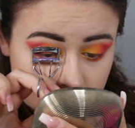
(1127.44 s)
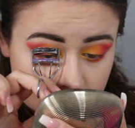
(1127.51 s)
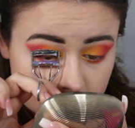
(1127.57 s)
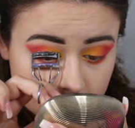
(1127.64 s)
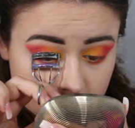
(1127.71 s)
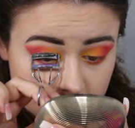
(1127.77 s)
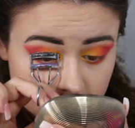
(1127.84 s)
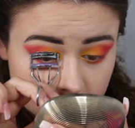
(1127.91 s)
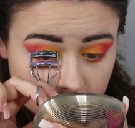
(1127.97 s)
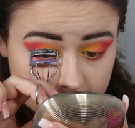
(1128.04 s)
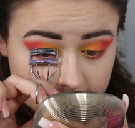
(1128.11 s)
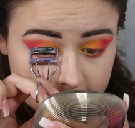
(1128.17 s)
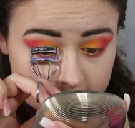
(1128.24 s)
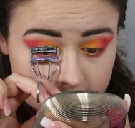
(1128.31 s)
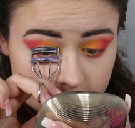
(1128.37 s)
So you do all of
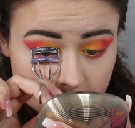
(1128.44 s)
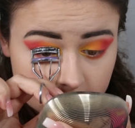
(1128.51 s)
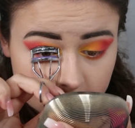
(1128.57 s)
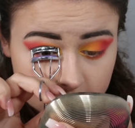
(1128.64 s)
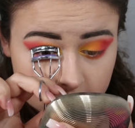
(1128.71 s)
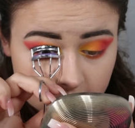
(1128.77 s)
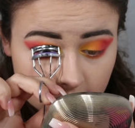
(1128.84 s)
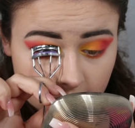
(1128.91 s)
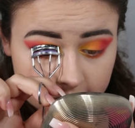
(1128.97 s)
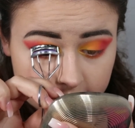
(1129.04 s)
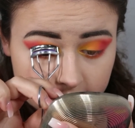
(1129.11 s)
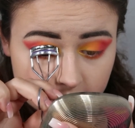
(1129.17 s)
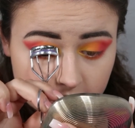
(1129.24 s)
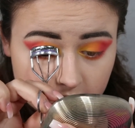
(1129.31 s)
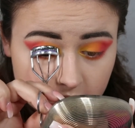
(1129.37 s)
this, you know, you like
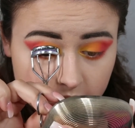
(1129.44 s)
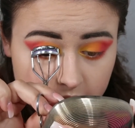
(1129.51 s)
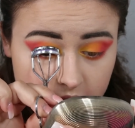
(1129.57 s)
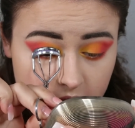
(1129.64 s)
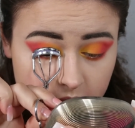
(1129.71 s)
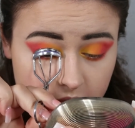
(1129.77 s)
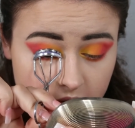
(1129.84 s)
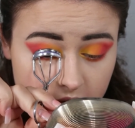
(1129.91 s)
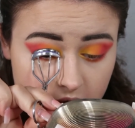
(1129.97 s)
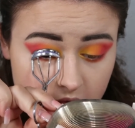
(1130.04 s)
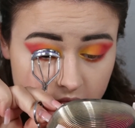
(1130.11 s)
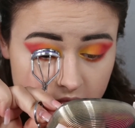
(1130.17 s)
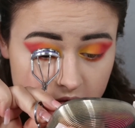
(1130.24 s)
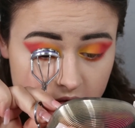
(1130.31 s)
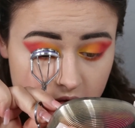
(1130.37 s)
curl and you put a
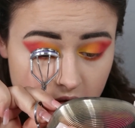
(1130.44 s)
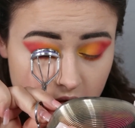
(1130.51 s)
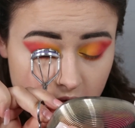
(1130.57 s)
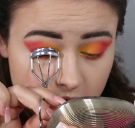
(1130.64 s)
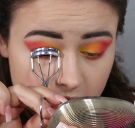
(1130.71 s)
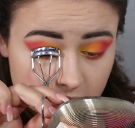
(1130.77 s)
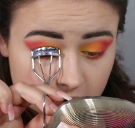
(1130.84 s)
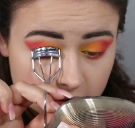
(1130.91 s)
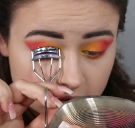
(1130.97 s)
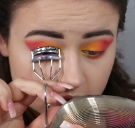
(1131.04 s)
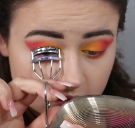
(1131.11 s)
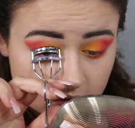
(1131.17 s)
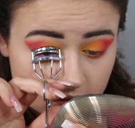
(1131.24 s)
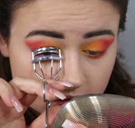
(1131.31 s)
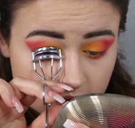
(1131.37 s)
good mascara on
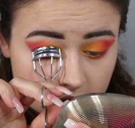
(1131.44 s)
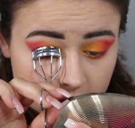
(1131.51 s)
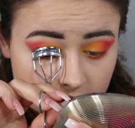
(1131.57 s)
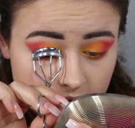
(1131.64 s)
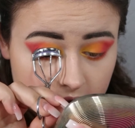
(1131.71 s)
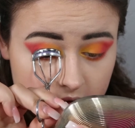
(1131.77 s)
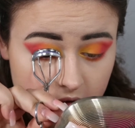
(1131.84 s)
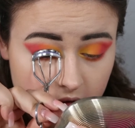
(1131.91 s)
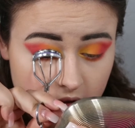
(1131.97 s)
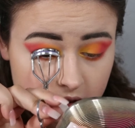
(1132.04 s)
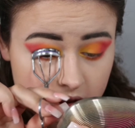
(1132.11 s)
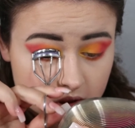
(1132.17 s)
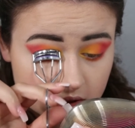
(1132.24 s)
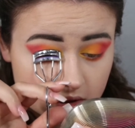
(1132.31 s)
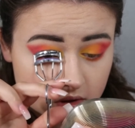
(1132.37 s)
and you're
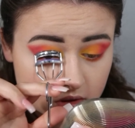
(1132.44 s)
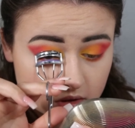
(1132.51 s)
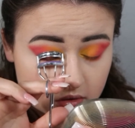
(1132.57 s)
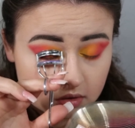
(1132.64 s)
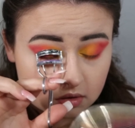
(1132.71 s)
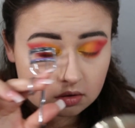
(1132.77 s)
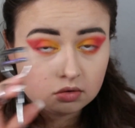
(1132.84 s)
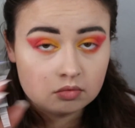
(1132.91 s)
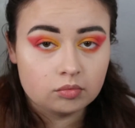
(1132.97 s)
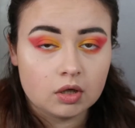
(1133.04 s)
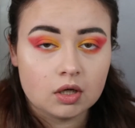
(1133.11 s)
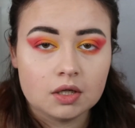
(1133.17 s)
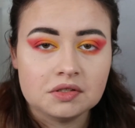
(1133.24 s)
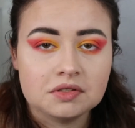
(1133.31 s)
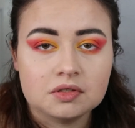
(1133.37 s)
like,
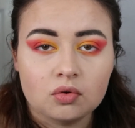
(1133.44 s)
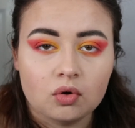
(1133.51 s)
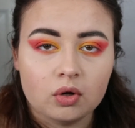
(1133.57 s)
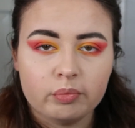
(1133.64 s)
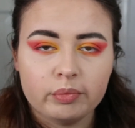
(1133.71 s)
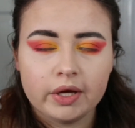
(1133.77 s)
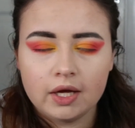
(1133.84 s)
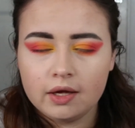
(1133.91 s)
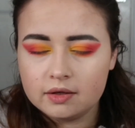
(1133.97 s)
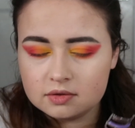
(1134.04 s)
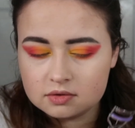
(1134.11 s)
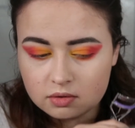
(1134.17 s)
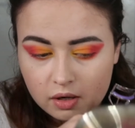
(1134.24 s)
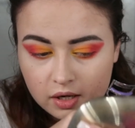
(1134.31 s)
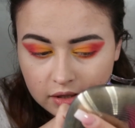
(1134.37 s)
my eyes still look bare,
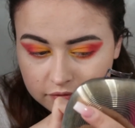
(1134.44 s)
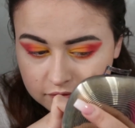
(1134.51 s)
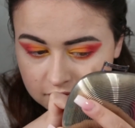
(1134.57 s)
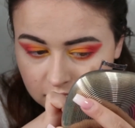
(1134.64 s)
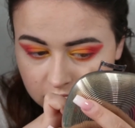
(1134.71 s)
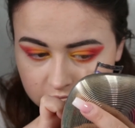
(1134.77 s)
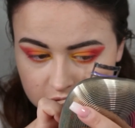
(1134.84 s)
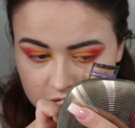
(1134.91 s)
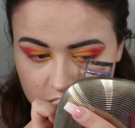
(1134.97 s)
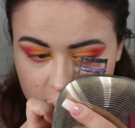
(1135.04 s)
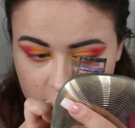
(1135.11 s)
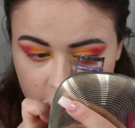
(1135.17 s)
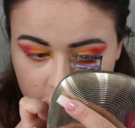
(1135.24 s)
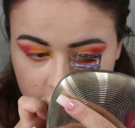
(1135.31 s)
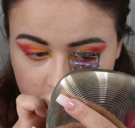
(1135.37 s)
so I have to often
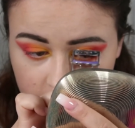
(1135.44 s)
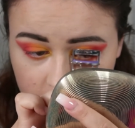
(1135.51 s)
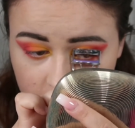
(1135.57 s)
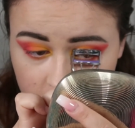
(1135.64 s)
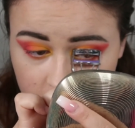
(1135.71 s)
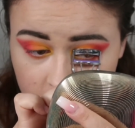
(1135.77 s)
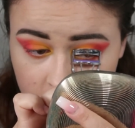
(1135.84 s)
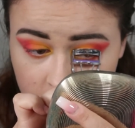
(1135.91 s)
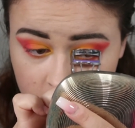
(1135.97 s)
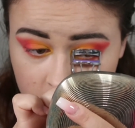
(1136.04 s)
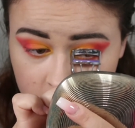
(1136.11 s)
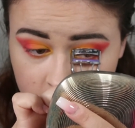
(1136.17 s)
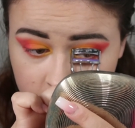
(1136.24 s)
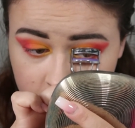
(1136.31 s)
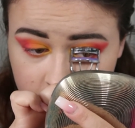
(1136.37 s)
use liner.
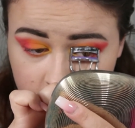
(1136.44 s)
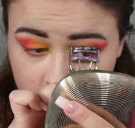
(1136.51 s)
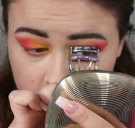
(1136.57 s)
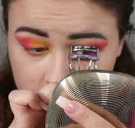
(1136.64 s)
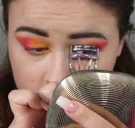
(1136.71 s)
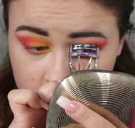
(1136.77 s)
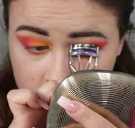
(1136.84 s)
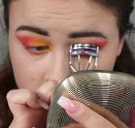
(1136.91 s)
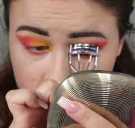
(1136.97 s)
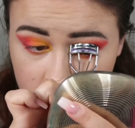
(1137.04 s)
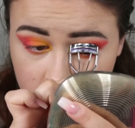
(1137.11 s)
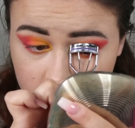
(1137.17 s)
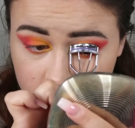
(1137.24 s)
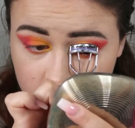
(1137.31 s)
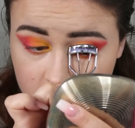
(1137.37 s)
But we'll just
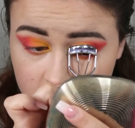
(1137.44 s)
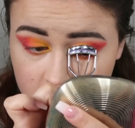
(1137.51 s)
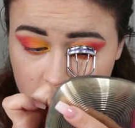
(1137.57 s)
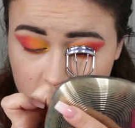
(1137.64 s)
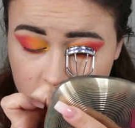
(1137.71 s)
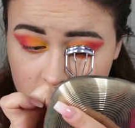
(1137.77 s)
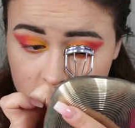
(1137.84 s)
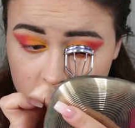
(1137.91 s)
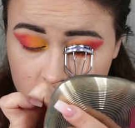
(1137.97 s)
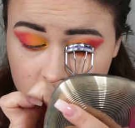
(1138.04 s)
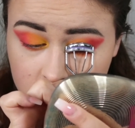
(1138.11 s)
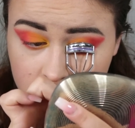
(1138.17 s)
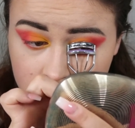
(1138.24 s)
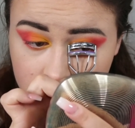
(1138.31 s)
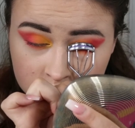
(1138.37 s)
give them a curl.
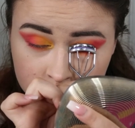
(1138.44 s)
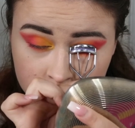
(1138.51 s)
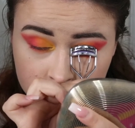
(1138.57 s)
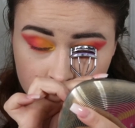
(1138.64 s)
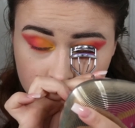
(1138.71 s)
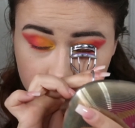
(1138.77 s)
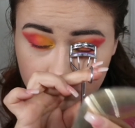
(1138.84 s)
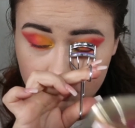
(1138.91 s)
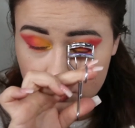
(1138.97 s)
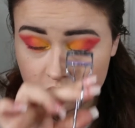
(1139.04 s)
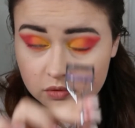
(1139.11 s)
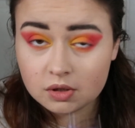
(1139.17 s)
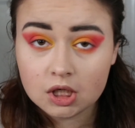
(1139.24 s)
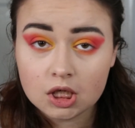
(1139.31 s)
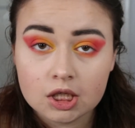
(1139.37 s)
But you
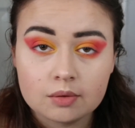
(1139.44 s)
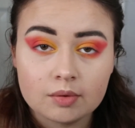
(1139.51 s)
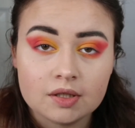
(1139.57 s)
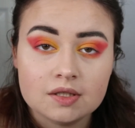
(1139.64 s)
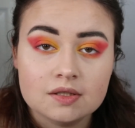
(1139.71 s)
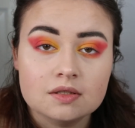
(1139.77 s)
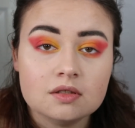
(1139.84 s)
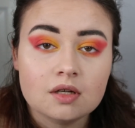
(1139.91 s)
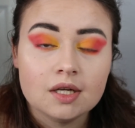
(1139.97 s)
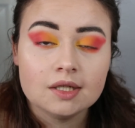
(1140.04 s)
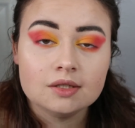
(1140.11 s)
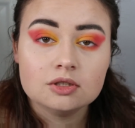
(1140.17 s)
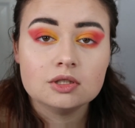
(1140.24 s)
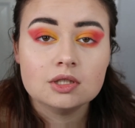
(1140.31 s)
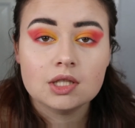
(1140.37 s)
know what I like about this is I
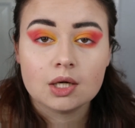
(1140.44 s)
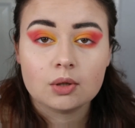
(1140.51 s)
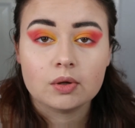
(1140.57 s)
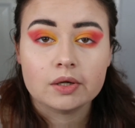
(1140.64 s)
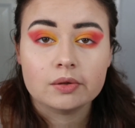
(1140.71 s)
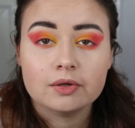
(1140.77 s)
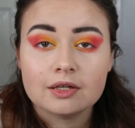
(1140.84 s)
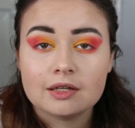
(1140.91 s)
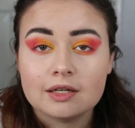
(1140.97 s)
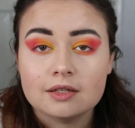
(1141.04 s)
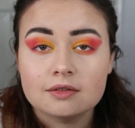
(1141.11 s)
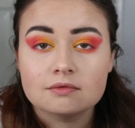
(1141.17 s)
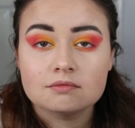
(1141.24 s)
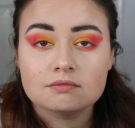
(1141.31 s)
actually did that quite quickly,